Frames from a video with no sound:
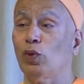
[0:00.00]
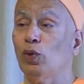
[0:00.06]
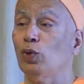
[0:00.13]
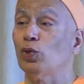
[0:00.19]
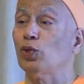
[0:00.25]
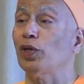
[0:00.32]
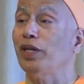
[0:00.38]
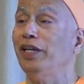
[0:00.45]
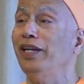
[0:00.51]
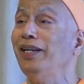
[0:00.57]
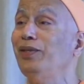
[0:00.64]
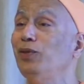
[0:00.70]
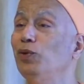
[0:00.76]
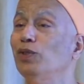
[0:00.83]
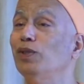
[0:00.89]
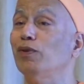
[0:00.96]
So he
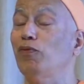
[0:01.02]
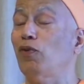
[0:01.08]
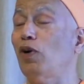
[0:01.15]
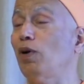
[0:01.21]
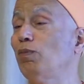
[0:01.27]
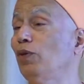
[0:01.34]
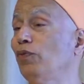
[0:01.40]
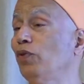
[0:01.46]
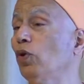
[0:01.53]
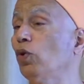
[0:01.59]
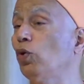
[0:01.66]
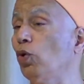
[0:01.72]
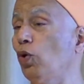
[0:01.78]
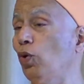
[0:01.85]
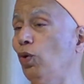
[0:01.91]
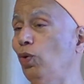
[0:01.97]
took the form of a
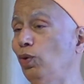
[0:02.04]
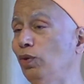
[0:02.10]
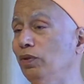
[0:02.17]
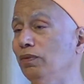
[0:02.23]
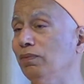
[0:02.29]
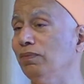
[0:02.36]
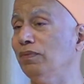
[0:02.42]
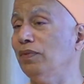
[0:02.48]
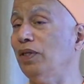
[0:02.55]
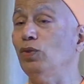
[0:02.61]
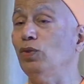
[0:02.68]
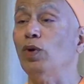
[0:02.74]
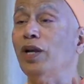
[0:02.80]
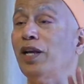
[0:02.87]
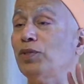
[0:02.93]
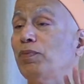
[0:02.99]
crow. Now,
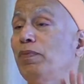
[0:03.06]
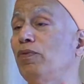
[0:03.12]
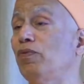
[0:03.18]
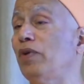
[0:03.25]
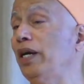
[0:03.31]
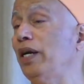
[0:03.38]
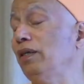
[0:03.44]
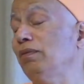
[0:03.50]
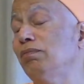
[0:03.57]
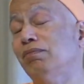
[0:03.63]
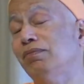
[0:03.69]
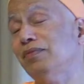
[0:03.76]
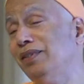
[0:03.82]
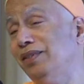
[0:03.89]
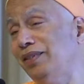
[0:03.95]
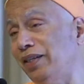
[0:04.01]
don't ask me why.
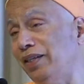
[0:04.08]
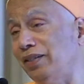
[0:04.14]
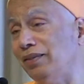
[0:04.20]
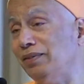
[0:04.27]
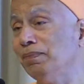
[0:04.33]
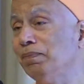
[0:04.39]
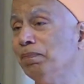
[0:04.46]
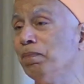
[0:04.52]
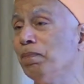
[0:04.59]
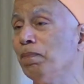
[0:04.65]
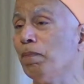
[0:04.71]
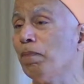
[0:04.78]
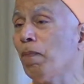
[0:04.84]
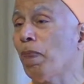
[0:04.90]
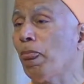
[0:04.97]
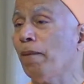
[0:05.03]
He did it.
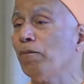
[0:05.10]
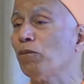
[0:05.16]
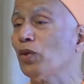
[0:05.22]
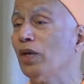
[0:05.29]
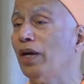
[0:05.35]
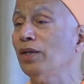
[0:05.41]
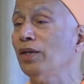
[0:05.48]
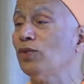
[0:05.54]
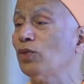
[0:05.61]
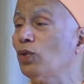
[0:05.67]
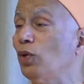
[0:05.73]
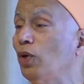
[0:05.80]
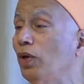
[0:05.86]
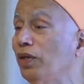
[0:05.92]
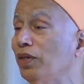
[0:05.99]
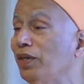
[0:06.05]
And
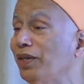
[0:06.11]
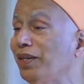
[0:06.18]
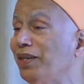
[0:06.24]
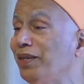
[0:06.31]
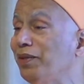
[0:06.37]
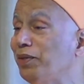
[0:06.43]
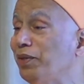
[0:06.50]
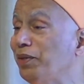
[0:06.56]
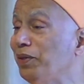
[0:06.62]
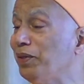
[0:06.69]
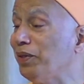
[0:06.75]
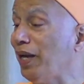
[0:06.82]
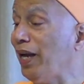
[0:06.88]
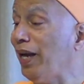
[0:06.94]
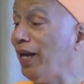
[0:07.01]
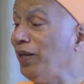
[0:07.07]
so
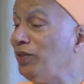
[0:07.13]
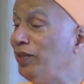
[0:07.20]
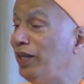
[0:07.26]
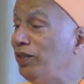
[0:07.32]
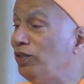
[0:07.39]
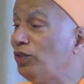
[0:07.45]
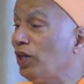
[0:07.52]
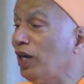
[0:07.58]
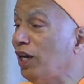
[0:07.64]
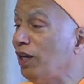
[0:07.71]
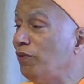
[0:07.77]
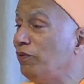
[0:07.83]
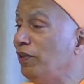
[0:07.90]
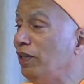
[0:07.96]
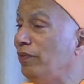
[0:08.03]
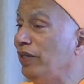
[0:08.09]
as that jar
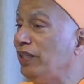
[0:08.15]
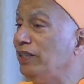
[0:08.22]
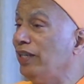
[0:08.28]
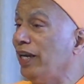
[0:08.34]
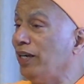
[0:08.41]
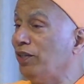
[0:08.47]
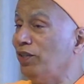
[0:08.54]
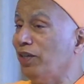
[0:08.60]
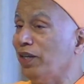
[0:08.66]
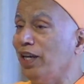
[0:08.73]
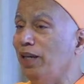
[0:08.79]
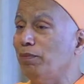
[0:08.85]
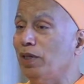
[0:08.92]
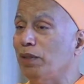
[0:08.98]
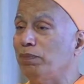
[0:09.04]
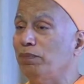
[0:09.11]
filled with nectar
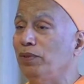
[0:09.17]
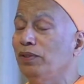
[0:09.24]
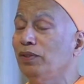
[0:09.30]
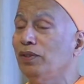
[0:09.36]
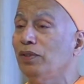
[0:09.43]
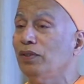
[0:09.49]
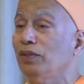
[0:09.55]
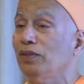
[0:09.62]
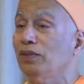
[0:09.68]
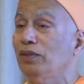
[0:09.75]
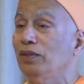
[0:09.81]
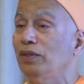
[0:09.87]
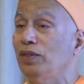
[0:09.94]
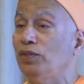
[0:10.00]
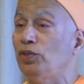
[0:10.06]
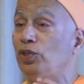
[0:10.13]
came up,
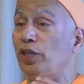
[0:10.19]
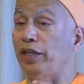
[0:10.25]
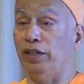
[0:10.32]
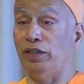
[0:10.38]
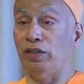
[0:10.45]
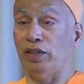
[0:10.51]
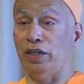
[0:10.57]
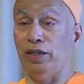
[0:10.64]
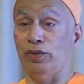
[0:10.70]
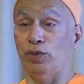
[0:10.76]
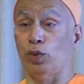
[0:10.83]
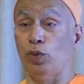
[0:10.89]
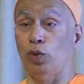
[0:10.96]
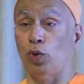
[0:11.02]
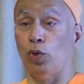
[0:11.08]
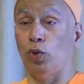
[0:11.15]
this Jayanta, as
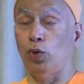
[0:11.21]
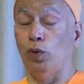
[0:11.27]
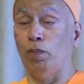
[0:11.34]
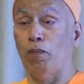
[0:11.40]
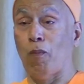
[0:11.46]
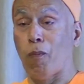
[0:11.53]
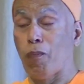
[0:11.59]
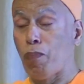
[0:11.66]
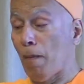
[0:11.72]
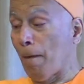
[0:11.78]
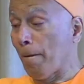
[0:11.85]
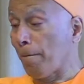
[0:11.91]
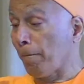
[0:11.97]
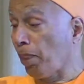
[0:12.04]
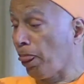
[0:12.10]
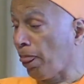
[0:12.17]
crow,
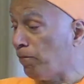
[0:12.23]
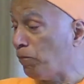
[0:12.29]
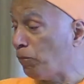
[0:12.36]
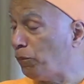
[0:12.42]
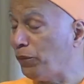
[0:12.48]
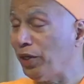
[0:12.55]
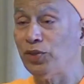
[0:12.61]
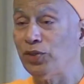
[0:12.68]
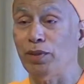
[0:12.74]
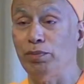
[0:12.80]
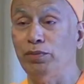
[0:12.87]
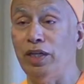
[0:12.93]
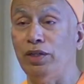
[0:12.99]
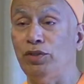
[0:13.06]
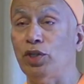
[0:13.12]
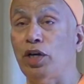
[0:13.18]
picks up
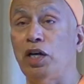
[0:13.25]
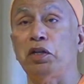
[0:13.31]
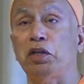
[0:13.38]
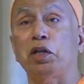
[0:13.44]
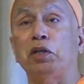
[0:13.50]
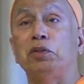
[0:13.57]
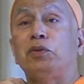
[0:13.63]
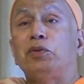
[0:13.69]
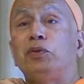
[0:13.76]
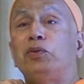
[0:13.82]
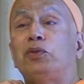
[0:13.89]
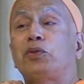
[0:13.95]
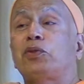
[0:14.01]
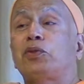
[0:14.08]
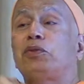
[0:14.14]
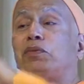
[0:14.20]
that jar and
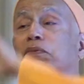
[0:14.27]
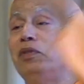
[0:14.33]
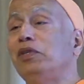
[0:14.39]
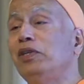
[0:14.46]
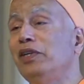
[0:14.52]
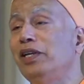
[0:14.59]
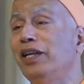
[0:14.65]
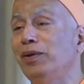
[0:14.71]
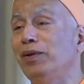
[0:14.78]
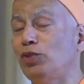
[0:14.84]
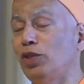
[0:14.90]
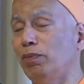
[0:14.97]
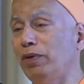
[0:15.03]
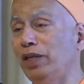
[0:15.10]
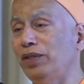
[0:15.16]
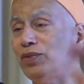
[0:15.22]
leaves the
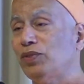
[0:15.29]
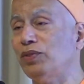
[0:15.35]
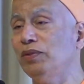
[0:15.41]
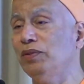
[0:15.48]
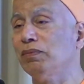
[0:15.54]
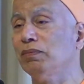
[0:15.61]
place.